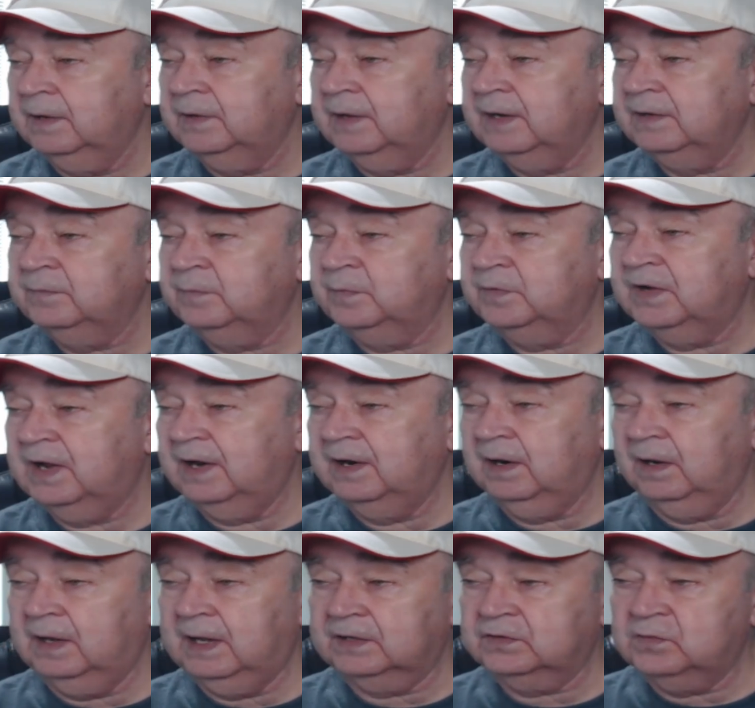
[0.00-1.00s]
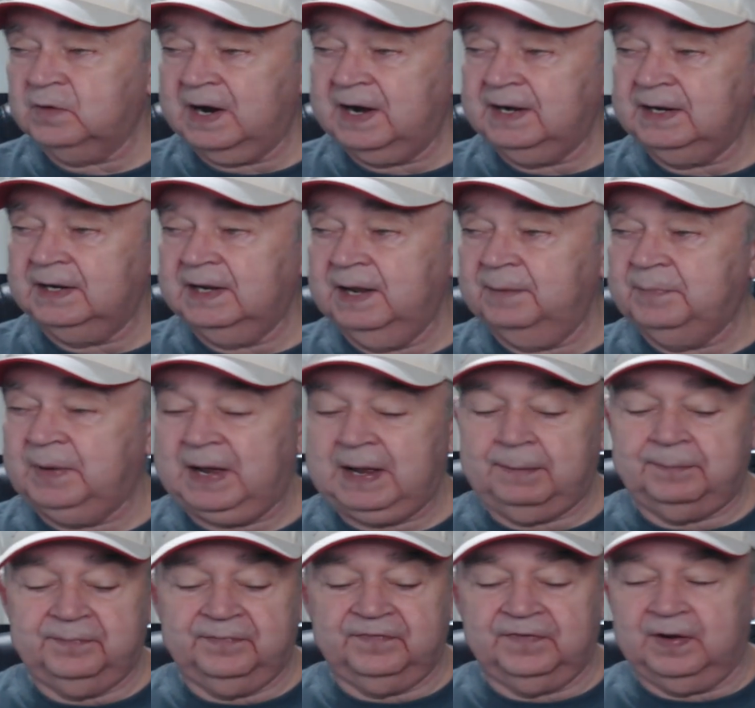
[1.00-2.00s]
they said electronic, hip
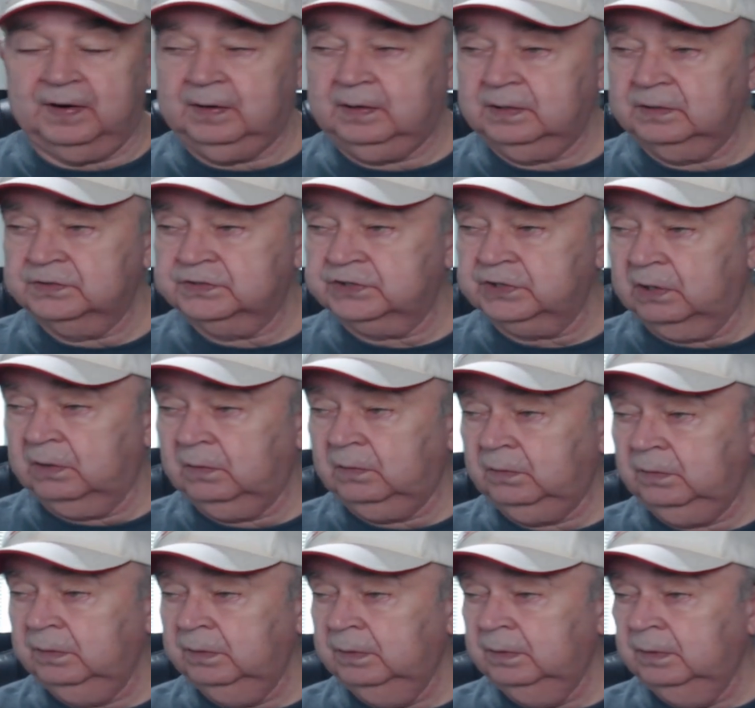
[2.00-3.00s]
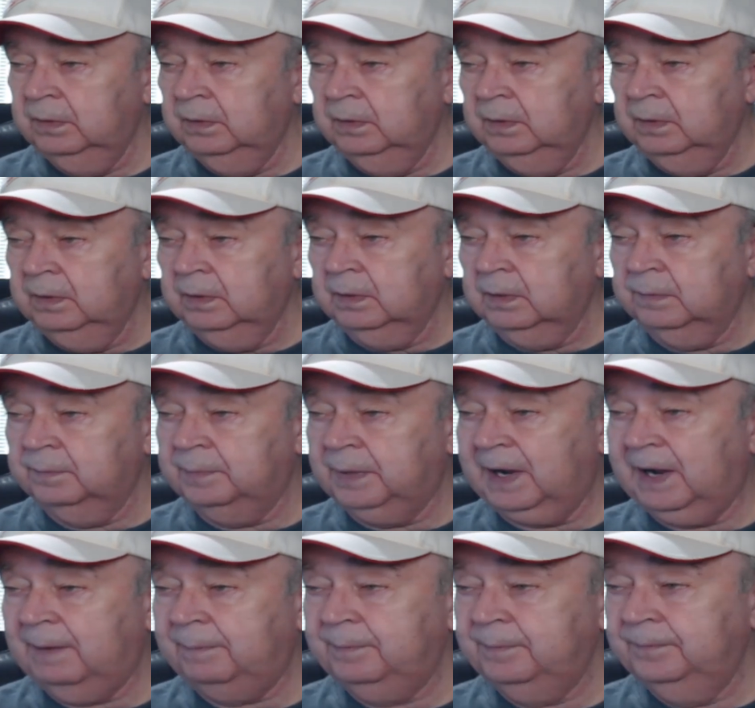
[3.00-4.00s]
hop, funk, soul, and
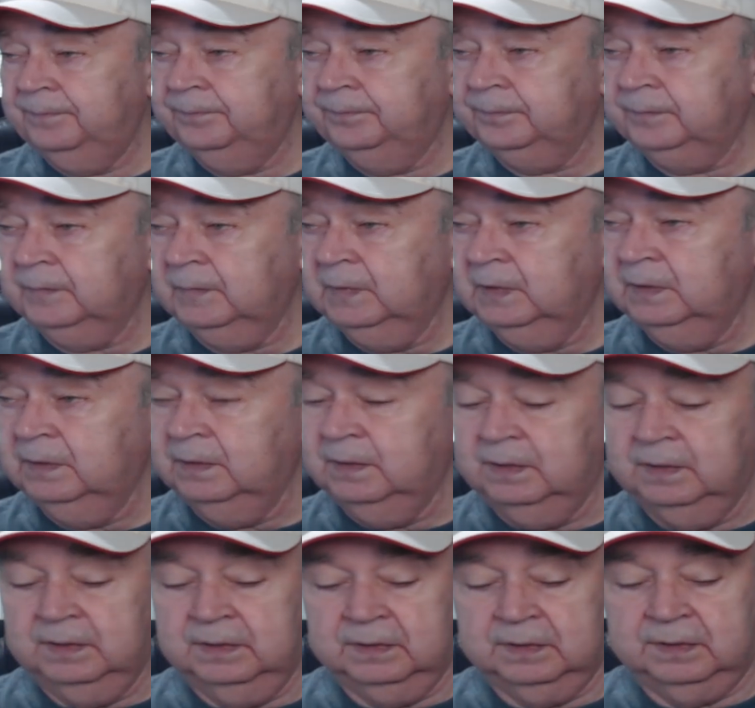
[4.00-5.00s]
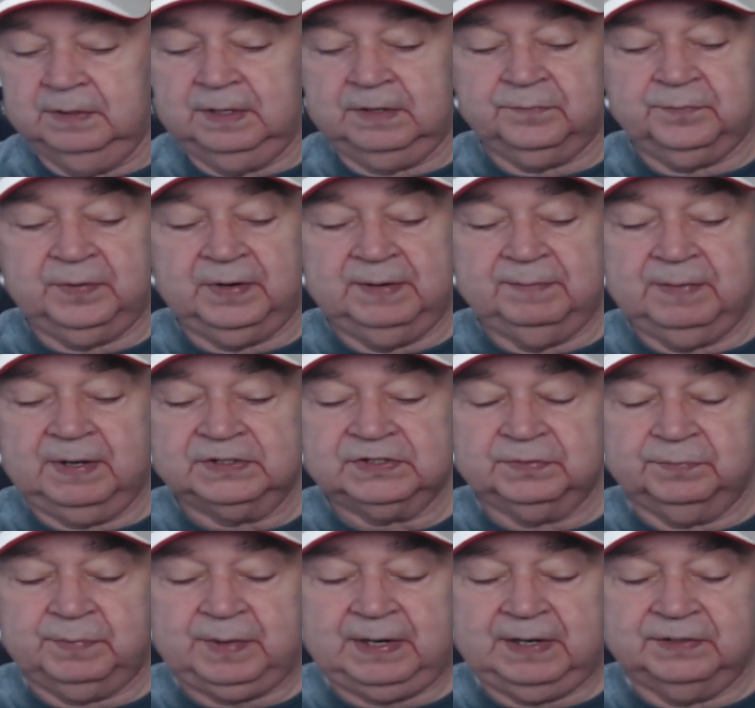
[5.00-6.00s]
pop. And that's pretty much
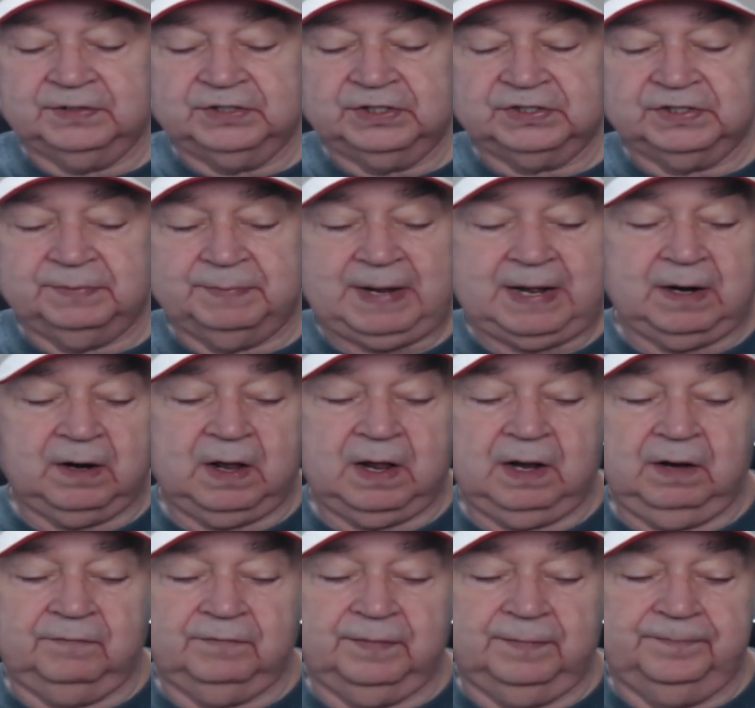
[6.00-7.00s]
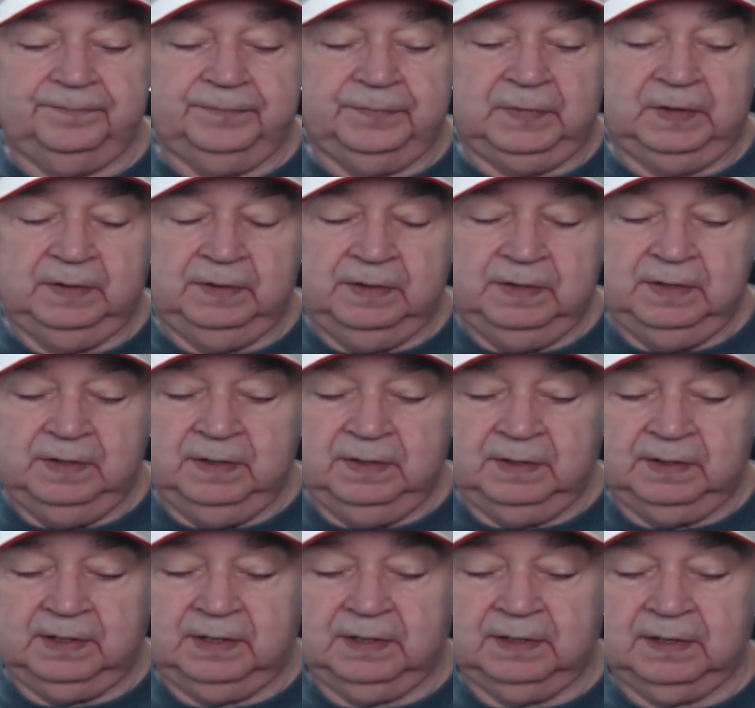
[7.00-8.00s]
about just about all of them.
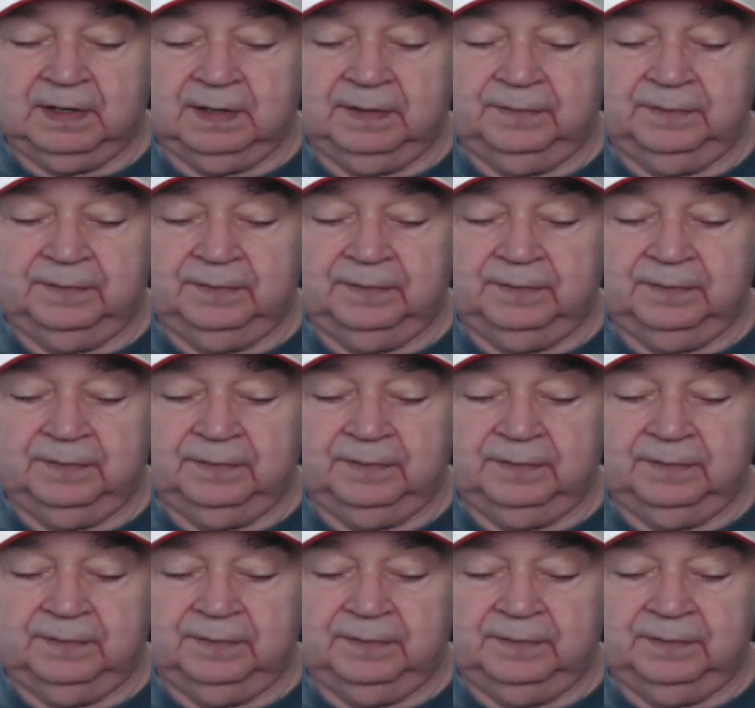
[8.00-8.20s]
And